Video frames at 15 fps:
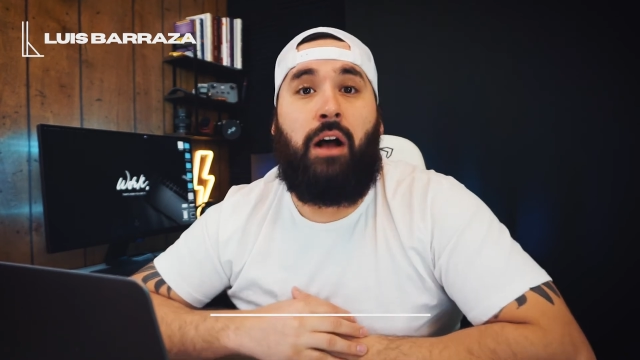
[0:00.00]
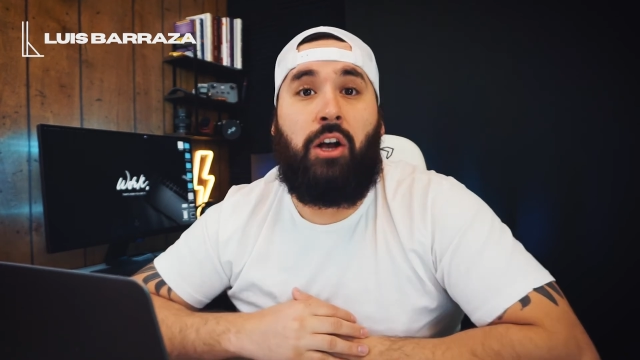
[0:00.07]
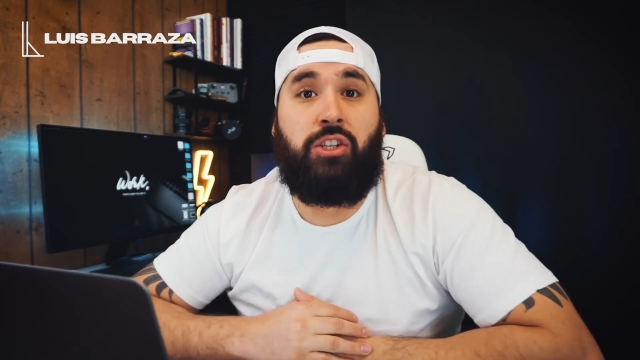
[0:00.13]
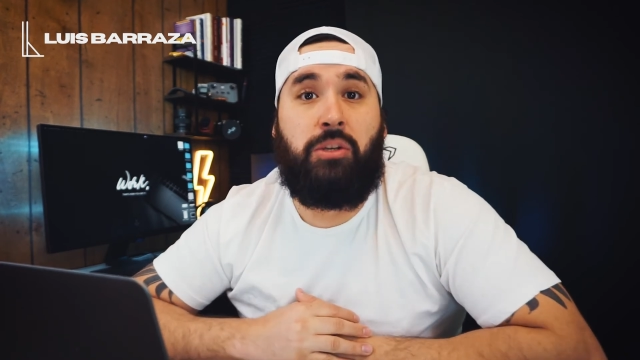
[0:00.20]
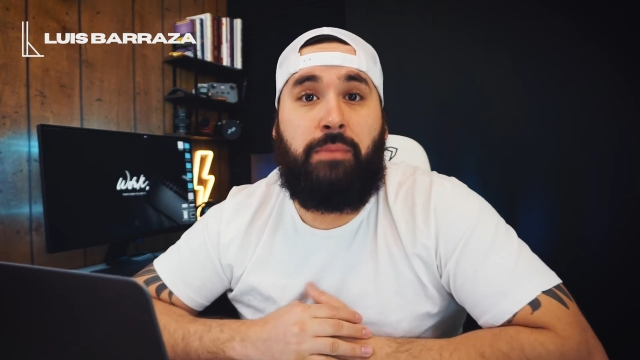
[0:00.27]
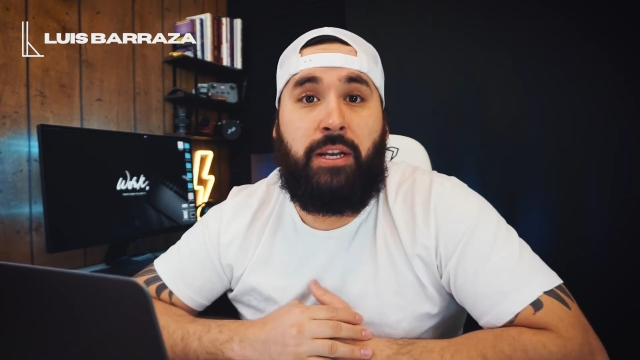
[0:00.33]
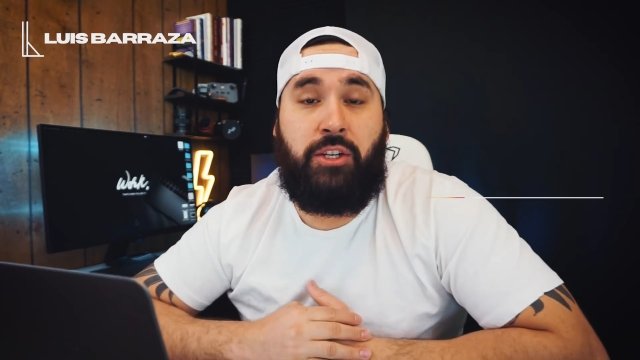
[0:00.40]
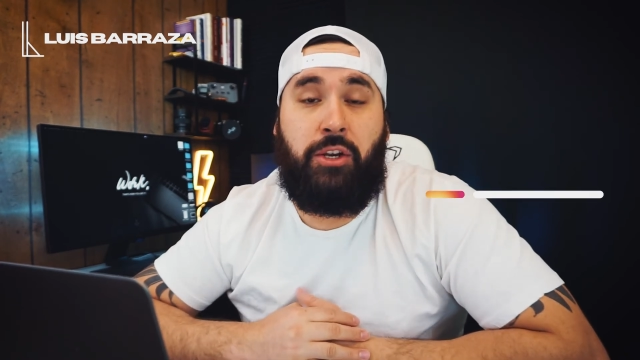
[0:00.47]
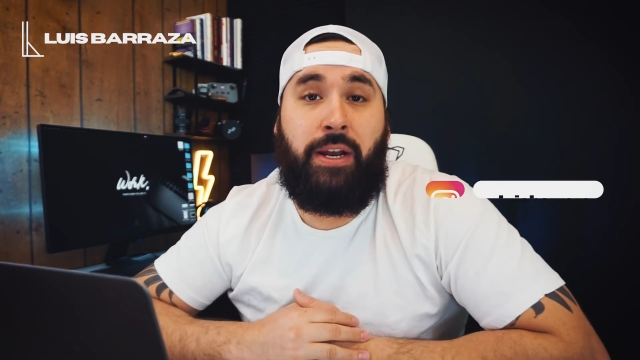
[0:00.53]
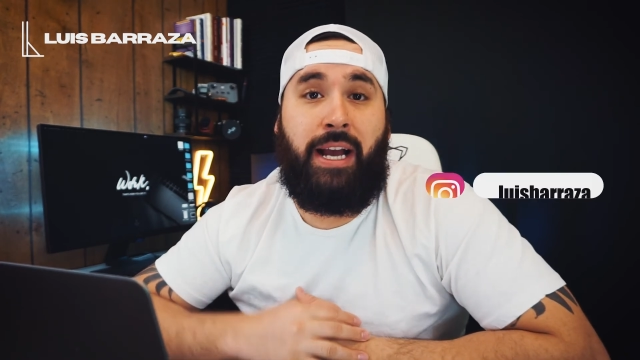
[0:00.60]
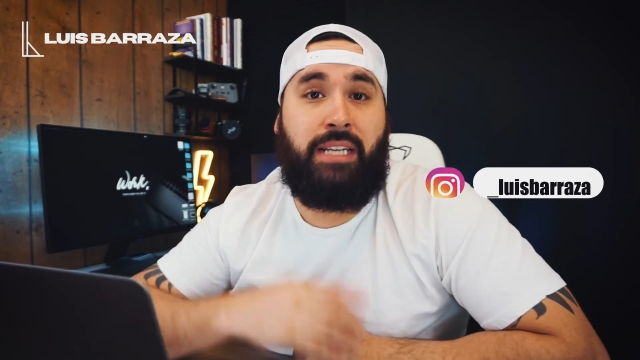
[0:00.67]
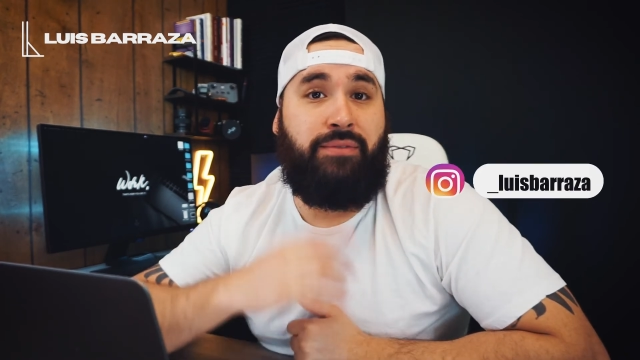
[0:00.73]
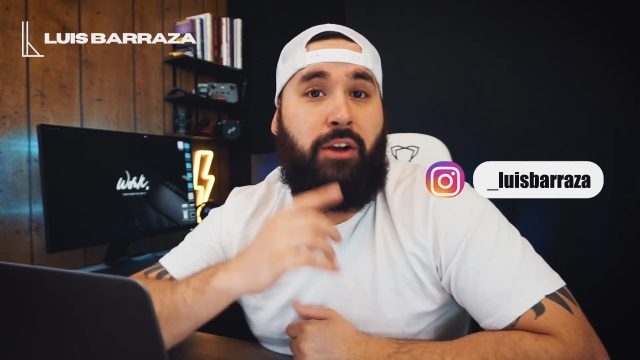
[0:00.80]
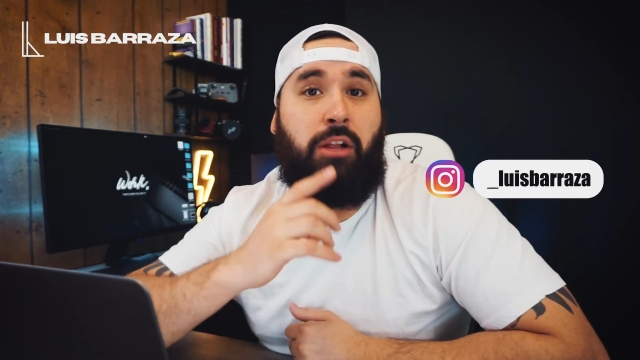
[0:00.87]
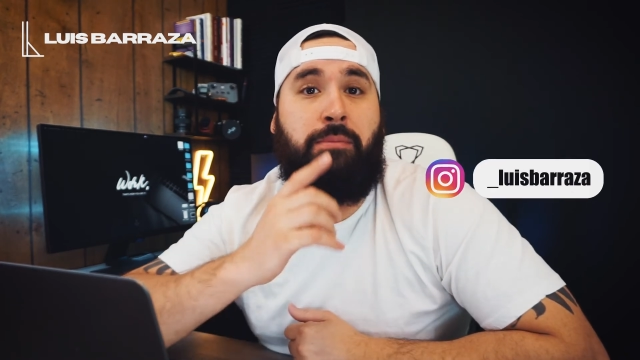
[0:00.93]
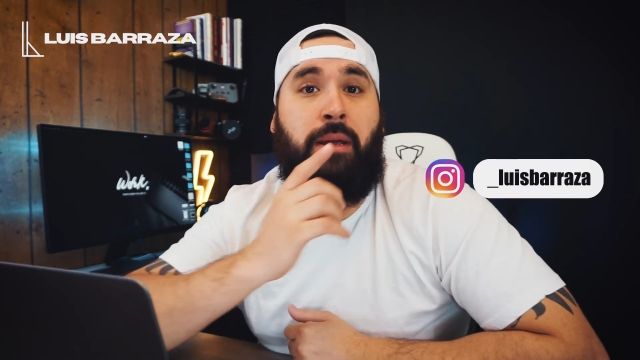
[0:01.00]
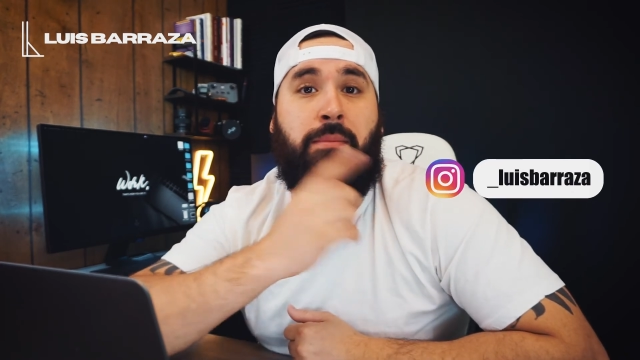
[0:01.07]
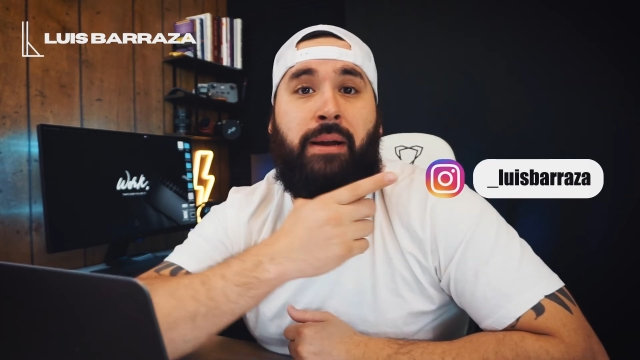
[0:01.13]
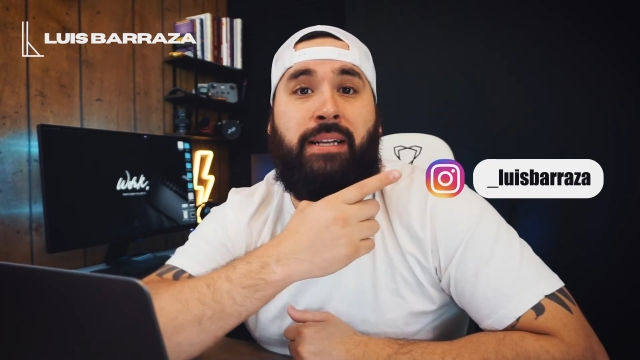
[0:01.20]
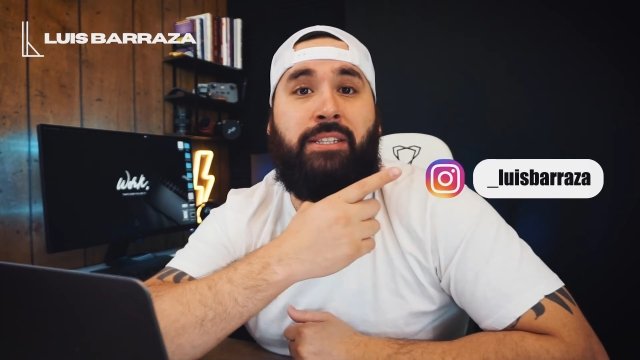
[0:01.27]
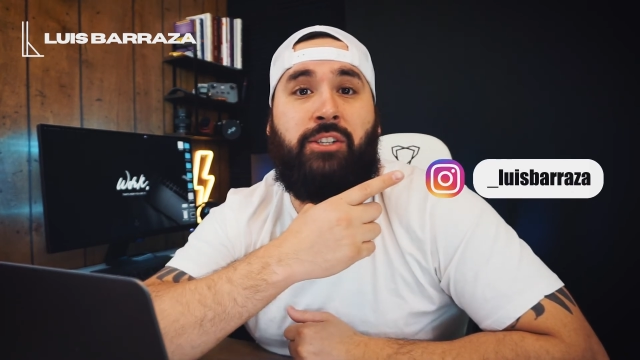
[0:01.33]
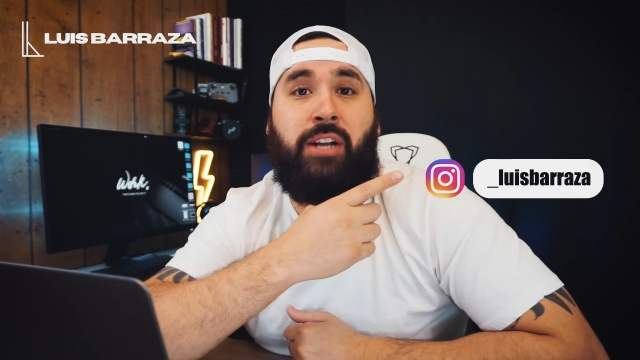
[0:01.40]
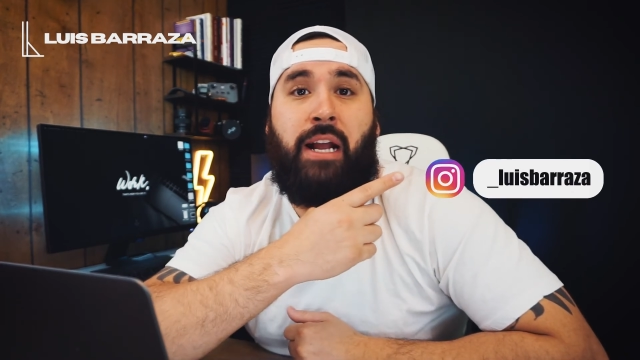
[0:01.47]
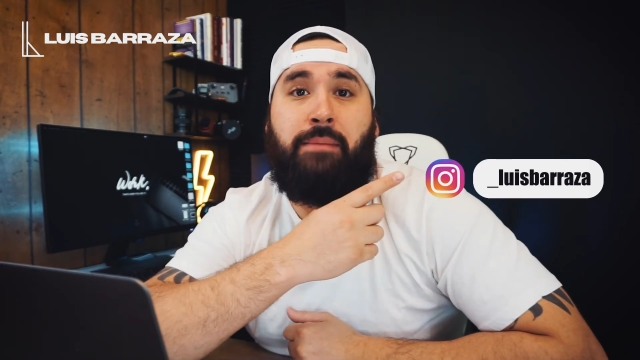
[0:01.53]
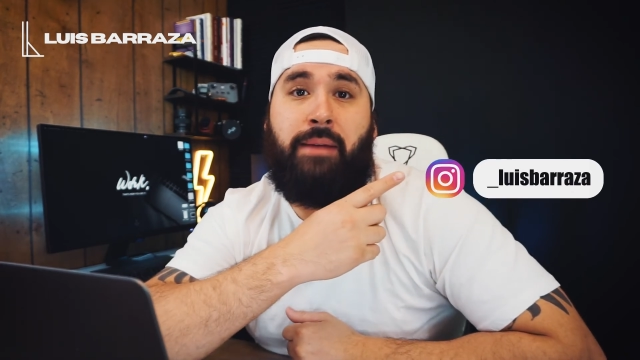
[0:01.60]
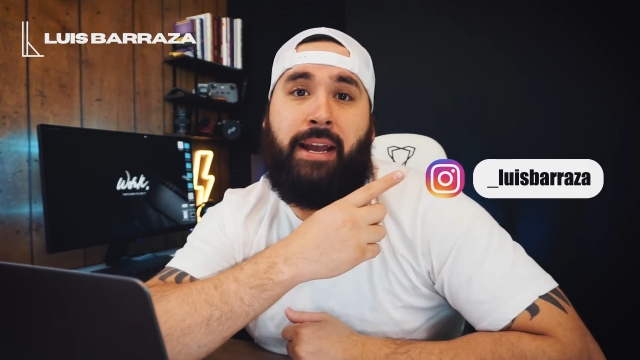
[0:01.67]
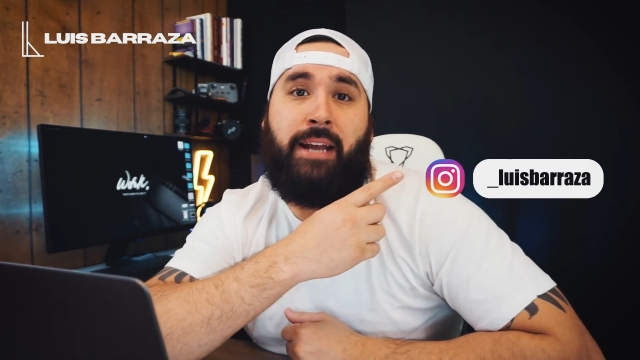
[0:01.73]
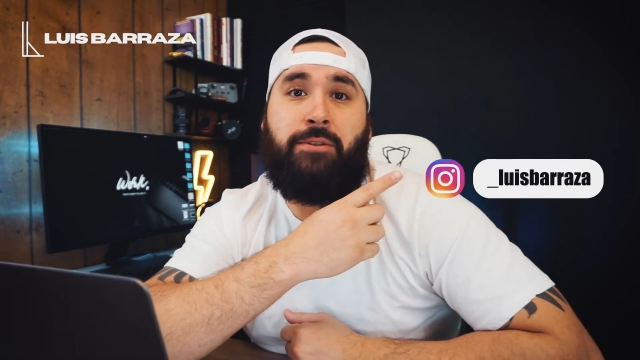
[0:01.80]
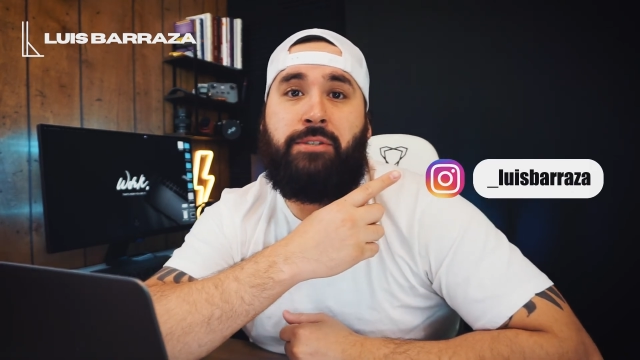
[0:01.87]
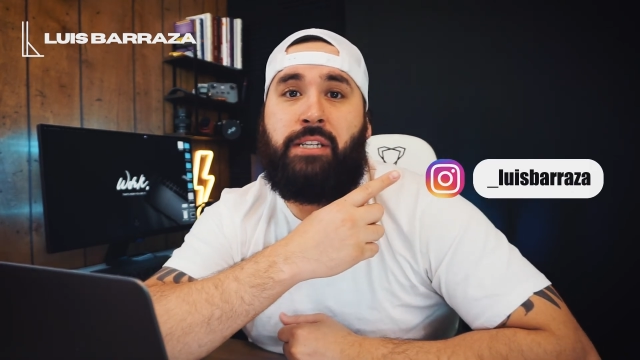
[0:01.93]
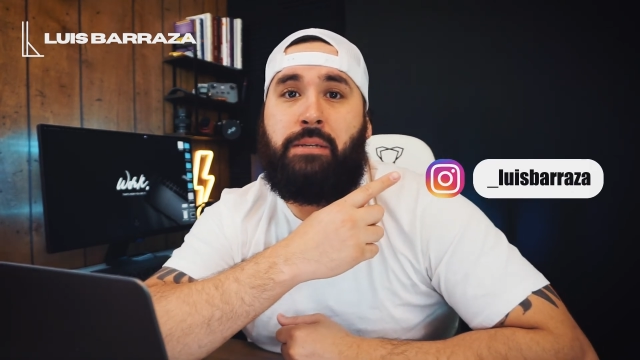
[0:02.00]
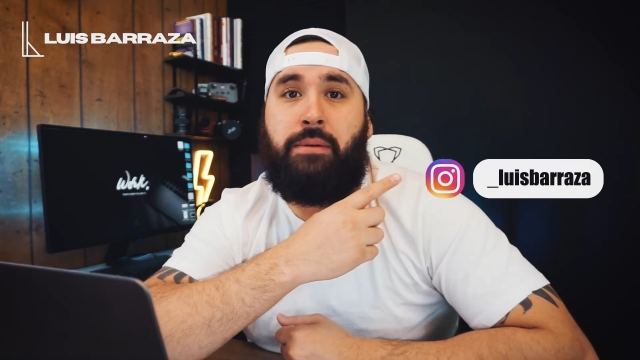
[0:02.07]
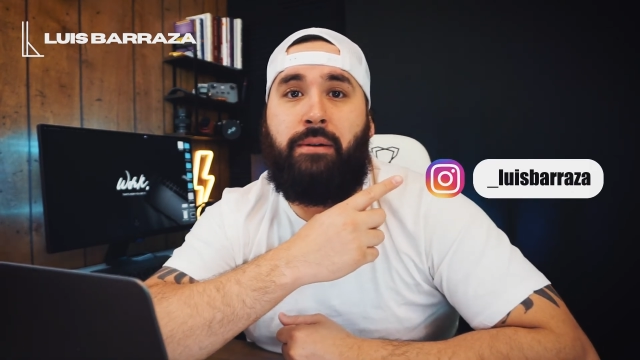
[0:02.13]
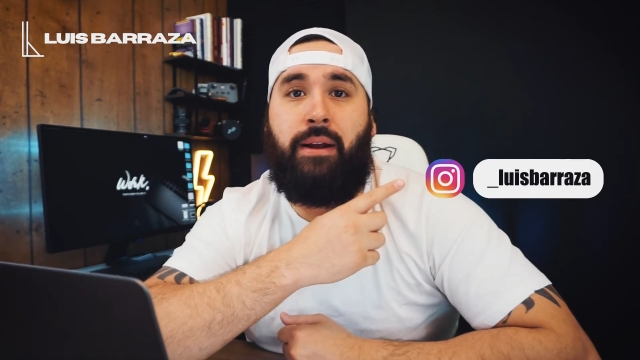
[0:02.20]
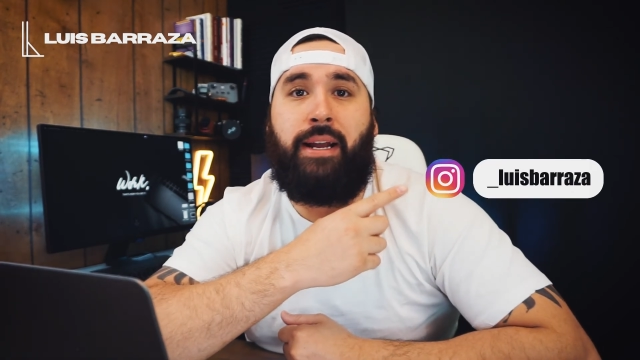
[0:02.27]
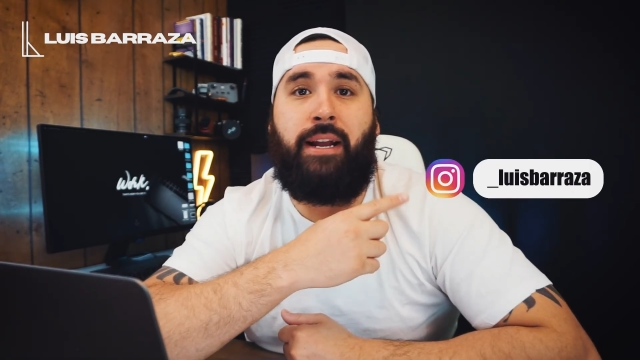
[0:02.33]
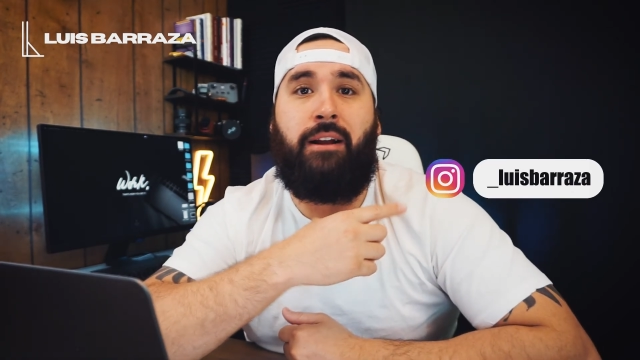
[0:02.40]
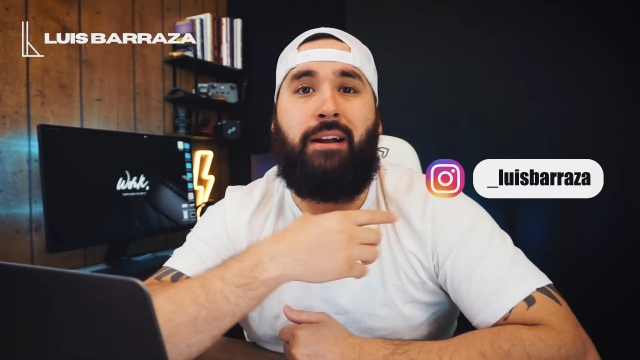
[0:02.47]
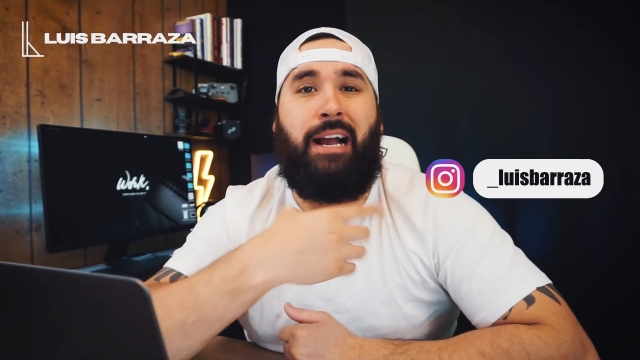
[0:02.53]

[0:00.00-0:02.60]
Also, make sure you guys follow me on my Instagram. My handle is going to be right here.